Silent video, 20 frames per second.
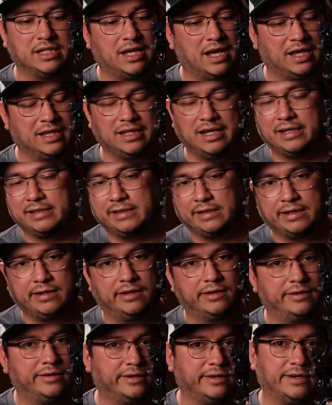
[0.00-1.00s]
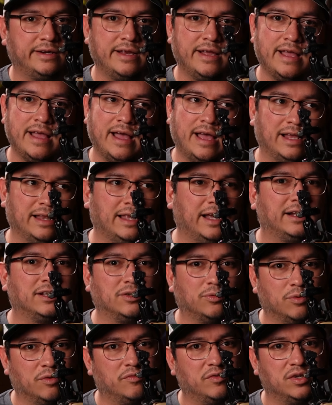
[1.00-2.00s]
I like the color, I like
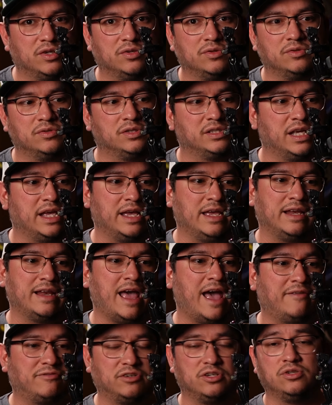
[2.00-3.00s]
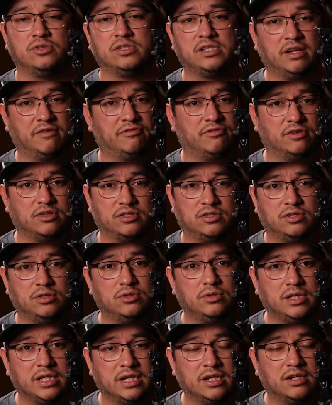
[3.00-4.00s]
the reviews, and after using it for 2
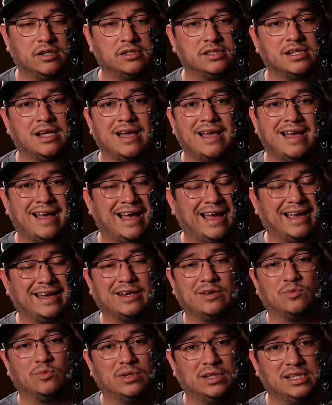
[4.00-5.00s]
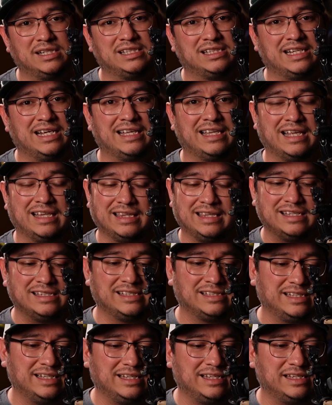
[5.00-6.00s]
years, I can really say that
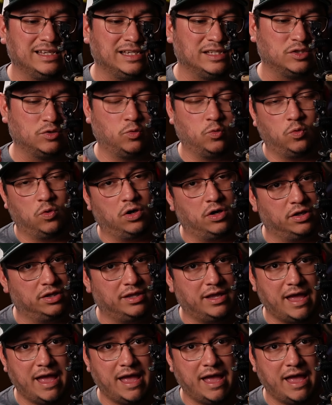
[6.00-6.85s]
this thing is worth